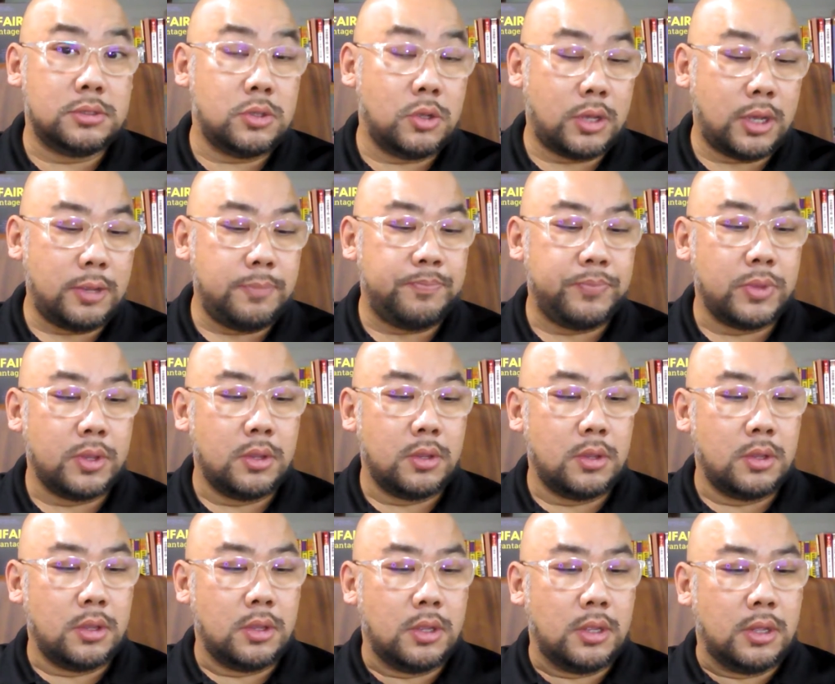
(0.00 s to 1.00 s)
Okay.
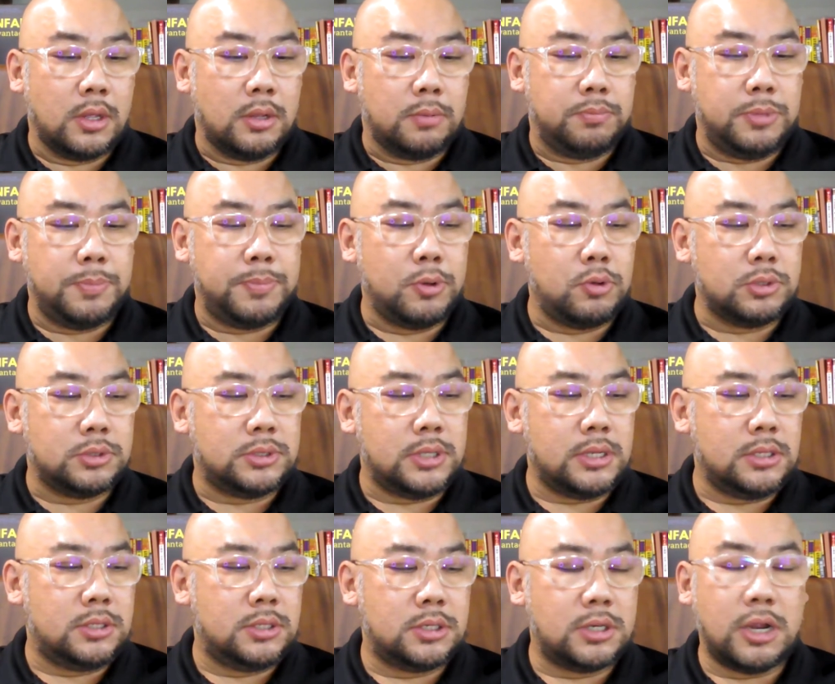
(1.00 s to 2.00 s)
People who stay
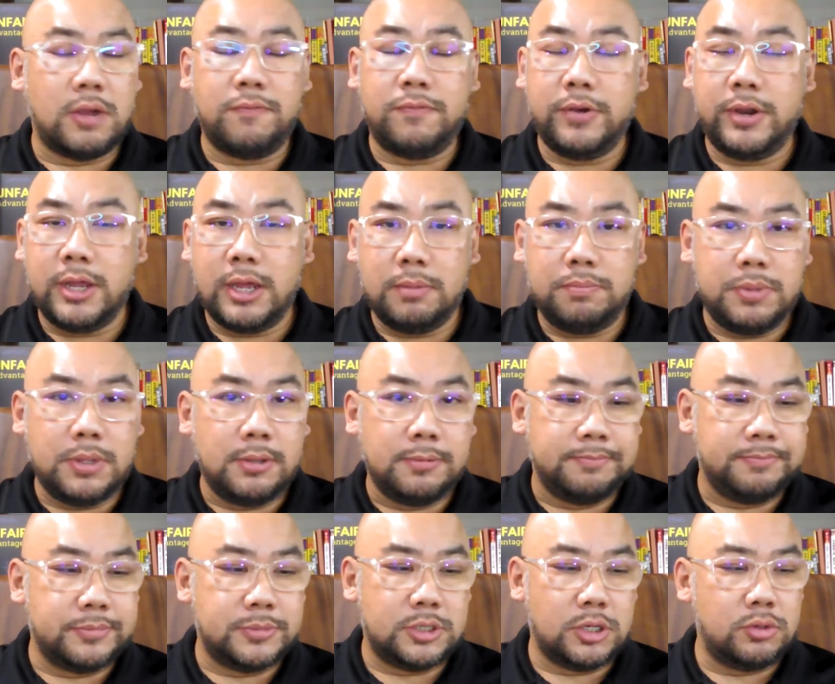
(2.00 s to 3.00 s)
here are very happy.
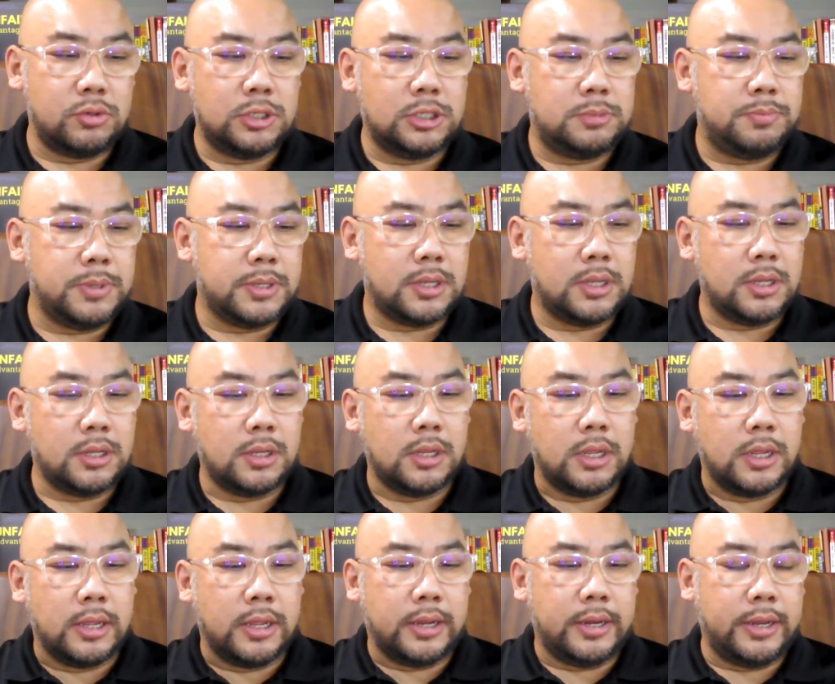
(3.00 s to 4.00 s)
Generally speaking,
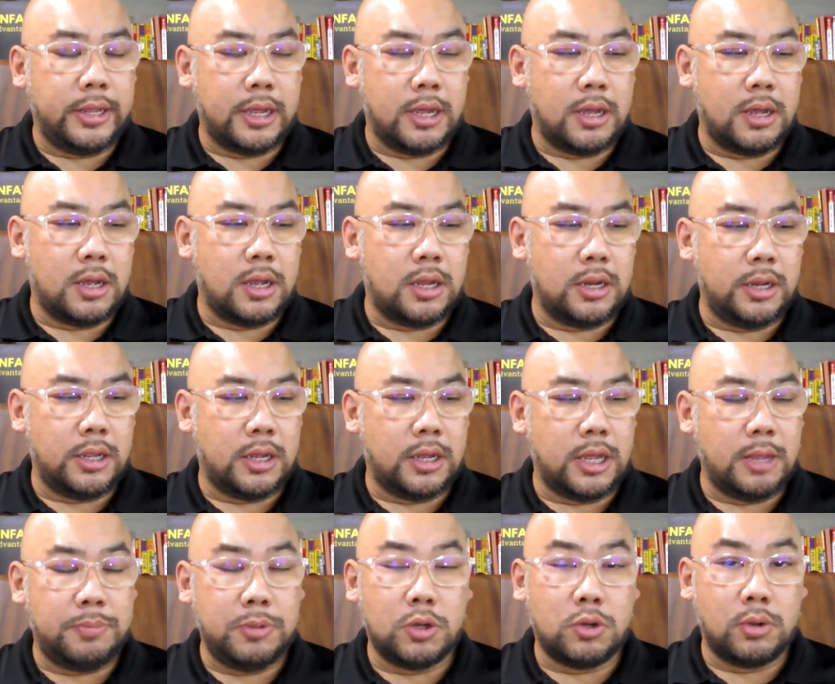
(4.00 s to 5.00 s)
they are
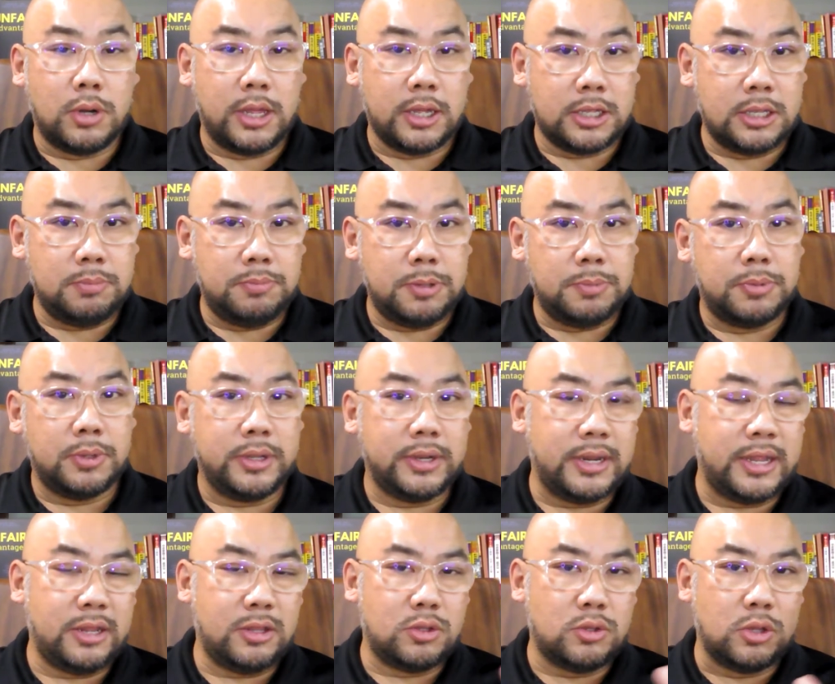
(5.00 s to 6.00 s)
happy-go-lucky people. They
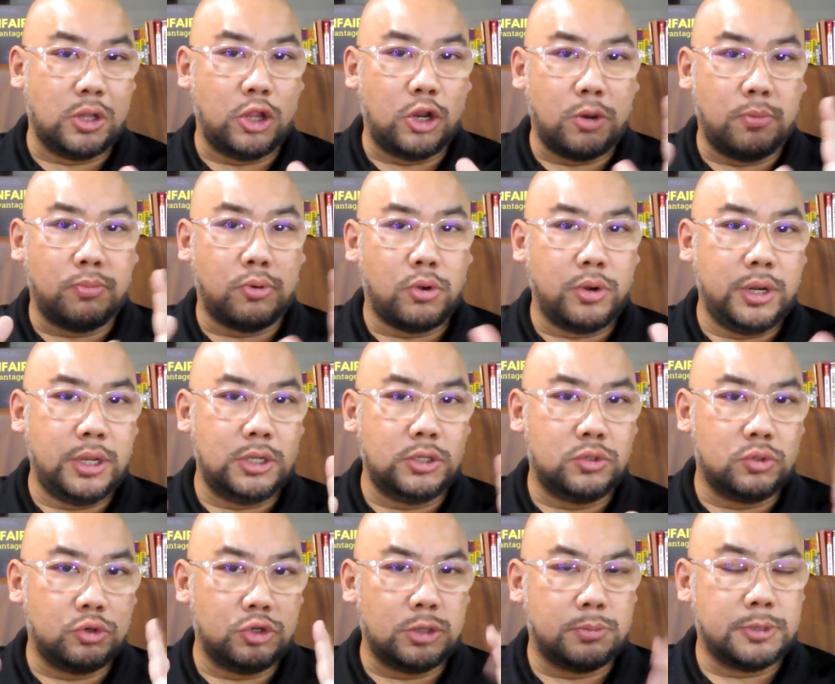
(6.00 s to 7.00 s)
like a lot of bonding,
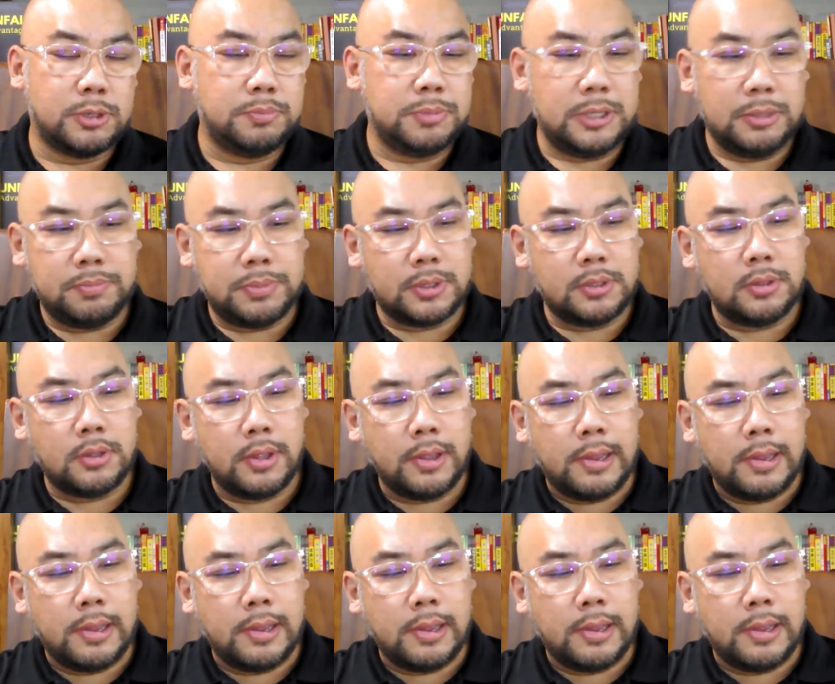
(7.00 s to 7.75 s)
sociable people.